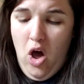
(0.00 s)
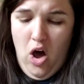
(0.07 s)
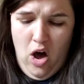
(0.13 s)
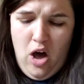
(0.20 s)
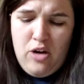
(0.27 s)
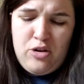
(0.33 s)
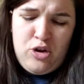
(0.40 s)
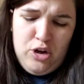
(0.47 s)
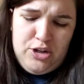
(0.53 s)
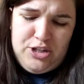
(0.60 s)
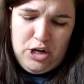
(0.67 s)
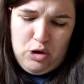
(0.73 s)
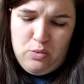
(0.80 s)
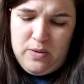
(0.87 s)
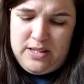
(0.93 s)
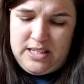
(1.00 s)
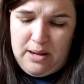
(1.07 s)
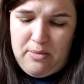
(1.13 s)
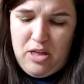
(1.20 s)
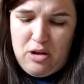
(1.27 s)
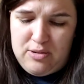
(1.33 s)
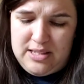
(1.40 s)
"I could do with some
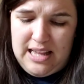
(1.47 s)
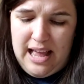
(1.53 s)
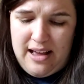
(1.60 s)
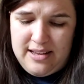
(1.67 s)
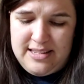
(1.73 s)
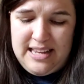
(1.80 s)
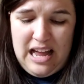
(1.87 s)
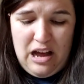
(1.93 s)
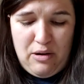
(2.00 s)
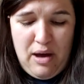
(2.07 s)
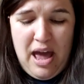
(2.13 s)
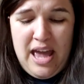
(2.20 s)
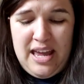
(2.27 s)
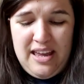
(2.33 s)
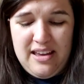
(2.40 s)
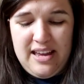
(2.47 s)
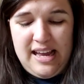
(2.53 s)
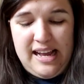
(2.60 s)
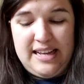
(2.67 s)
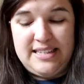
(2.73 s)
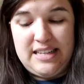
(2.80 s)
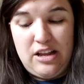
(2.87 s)
of those letters now, eh?"
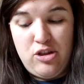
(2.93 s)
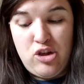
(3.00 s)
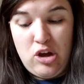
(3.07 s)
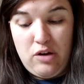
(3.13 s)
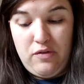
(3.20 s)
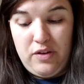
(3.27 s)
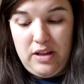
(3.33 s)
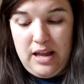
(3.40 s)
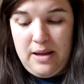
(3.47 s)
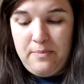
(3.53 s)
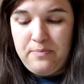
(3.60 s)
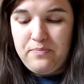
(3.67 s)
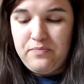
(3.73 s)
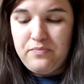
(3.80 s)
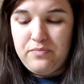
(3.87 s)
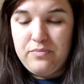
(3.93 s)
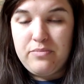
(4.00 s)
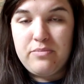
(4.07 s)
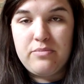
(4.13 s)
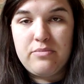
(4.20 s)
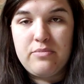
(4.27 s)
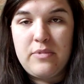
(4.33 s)
he said cheerfully.
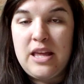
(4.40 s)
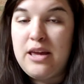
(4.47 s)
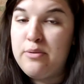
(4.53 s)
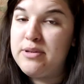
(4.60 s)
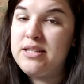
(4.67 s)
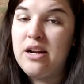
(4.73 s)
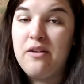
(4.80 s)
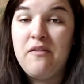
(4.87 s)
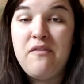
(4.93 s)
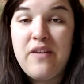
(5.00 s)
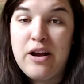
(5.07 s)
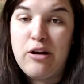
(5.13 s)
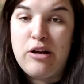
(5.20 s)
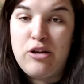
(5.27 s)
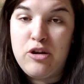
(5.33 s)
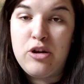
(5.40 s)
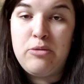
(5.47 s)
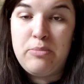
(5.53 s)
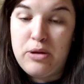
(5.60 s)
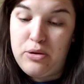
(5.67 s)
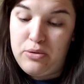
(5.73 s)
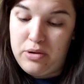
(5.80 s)
He was in a very good
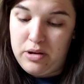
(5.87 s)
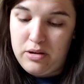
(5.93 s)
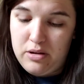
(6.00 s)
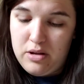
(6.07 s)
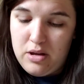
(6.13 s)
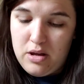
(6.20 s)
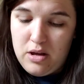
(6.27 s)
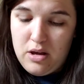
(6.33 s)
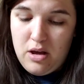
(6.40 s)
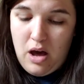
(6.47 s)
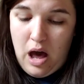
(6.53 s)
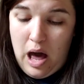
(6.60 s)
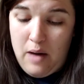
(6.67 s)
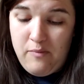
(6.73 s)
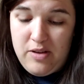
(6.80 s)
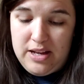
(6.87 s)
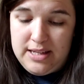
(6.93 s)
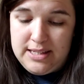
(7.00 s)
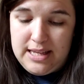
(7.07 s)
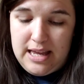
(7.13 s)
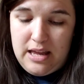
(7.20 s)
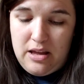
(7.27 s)
mood.
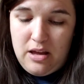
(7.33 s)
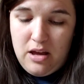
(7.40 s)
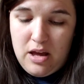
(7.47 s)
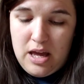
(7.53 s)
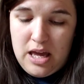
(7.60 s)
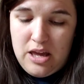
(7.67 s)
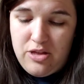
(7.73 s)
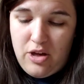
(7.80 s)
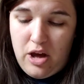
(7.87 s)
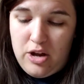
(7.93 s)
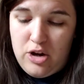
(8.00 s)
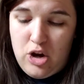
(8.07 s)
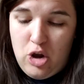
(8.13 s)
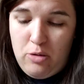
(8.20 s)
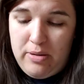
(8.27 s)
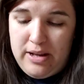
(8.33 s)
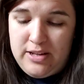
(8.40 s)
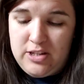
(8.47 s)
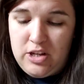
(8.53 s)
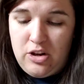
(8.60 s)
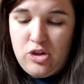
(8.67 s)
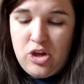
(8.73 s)
Obviously, he thought nobody
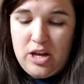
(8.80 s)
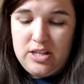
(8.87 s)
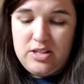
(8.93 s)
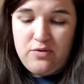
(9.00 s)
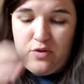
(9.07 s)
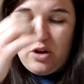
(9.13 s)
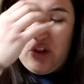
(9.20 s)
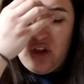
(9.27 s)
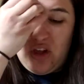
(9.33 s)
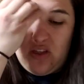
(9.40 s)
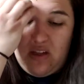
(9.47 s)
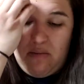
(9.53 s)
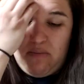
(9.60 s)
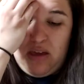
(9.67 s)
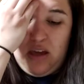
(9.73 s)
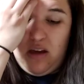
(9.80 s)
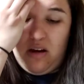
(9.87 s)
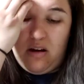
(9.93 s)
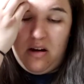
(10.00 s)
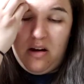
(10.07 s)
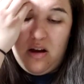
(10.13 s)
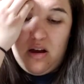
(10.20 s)
stood a chance of reaching them
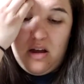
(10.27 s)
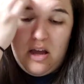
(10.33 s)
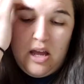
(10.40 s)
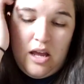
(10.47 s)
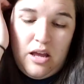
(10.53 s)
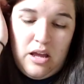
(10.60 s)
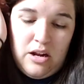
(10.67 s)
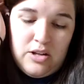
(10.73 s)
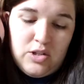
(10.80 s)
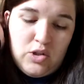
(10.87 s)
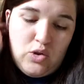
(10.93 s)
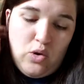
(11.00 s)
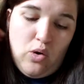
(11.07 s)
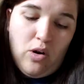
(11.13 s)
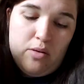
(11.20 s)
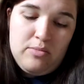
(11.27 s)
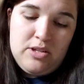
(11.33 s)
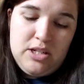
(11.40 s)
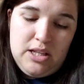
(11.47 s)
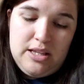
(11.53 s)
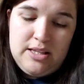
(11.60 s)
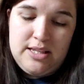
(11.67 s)
here in a storm
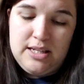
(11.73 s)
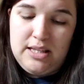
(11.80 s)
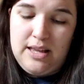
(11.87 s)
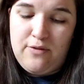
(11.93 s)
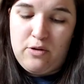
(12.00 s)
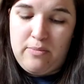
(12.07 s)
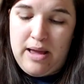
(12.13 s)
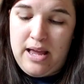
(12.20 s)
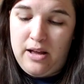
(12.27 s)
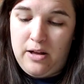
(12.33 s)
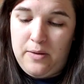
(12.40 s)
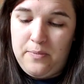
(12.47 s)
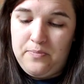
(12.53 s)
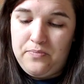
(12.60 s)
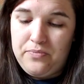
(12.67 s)
to deliver mail.